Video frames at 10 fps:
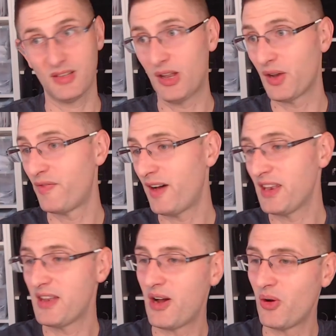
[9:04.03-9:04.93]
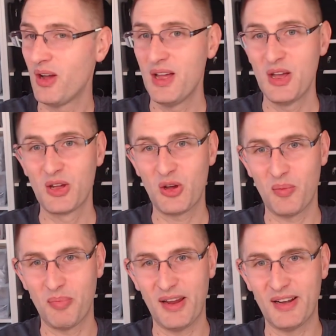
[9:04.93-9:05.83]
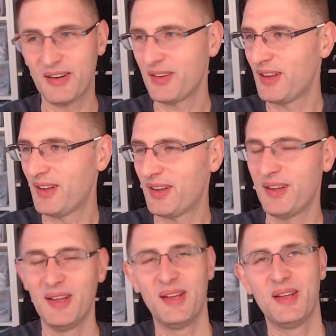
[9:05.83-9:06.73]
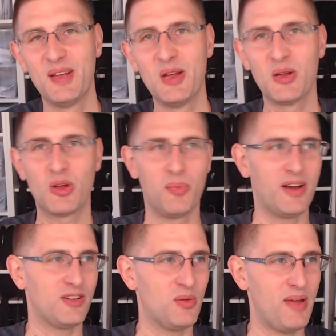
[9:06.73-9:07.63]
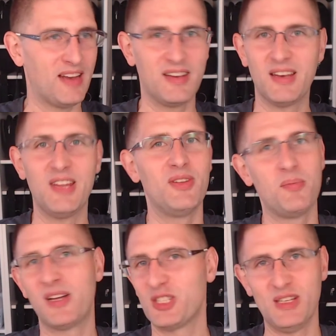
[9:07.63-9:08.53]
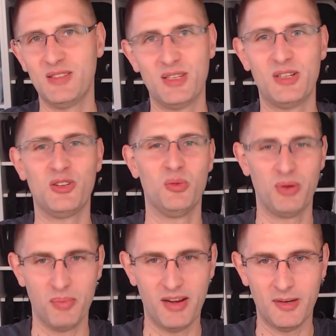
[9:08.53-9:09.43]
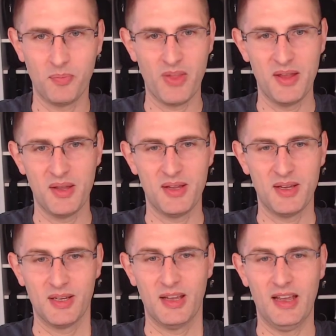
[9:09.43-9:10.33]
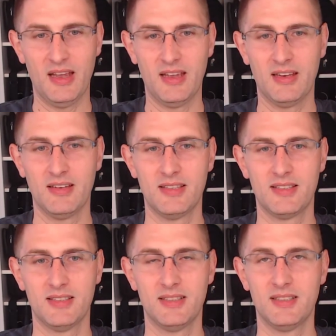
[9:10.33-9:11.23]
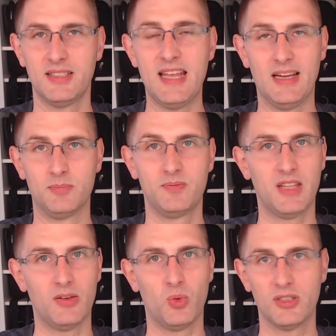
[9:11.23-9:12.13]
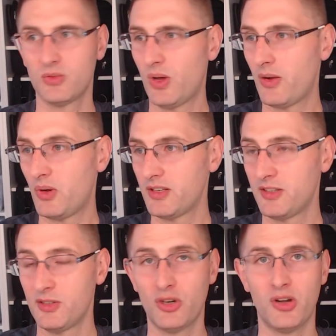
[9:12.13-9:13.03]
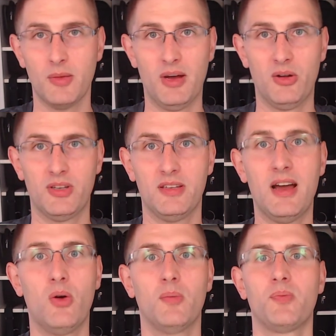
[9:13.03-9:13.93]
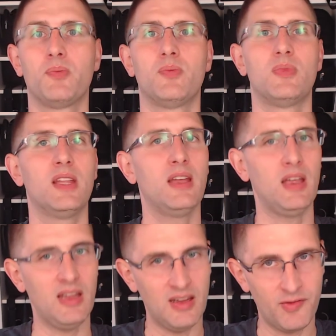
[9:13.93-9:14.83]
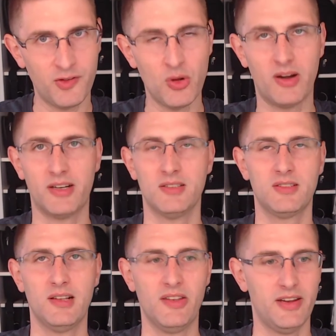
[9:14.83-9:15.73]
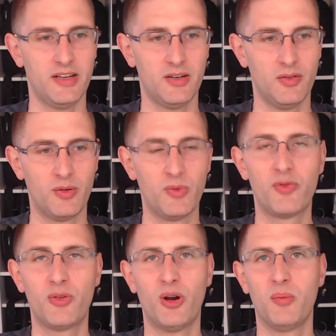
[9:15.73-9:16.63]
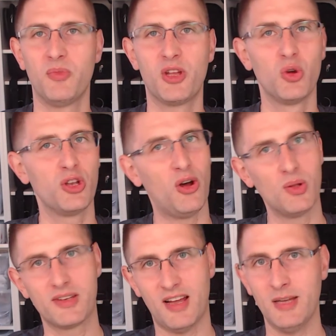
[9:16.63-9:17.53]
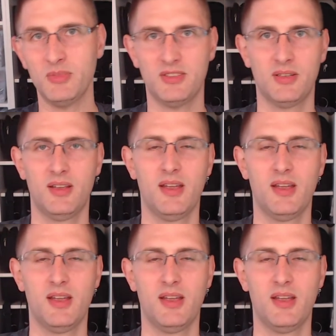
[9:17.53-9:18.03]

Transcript: lot of fun now compared to back then, even much easier to prepare. And yeah, that was what I wanted to talk about. Now, if you are still there from the good old times,